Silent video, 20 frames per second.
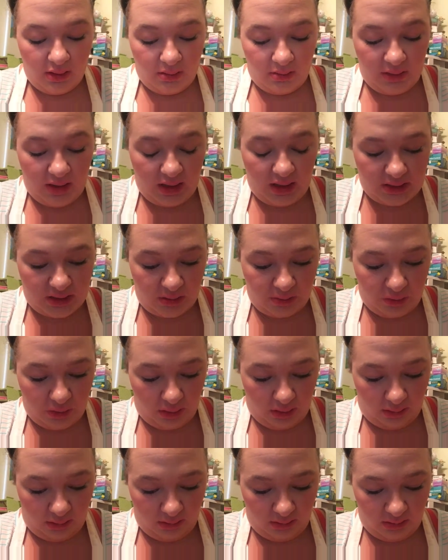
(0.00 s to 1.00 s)
Let me actually
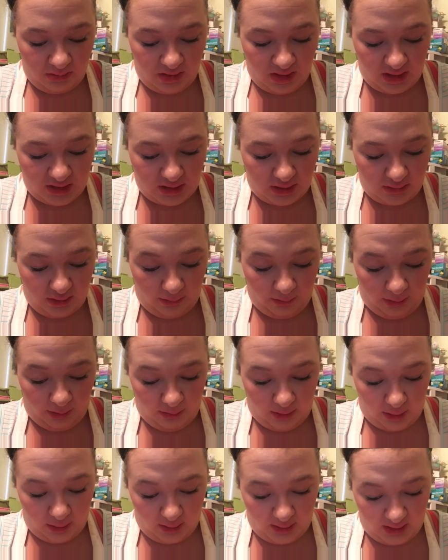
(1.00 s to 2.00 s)
grab my
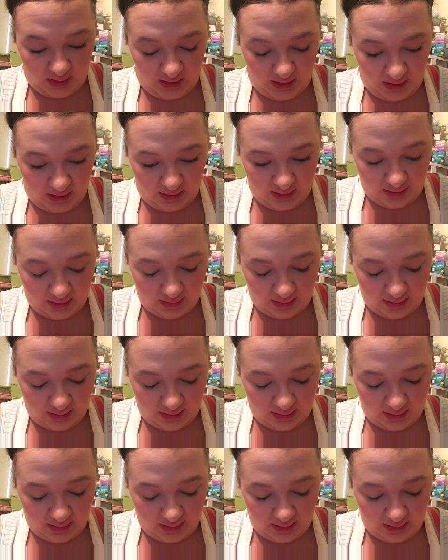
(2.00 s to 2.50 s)
mirror again.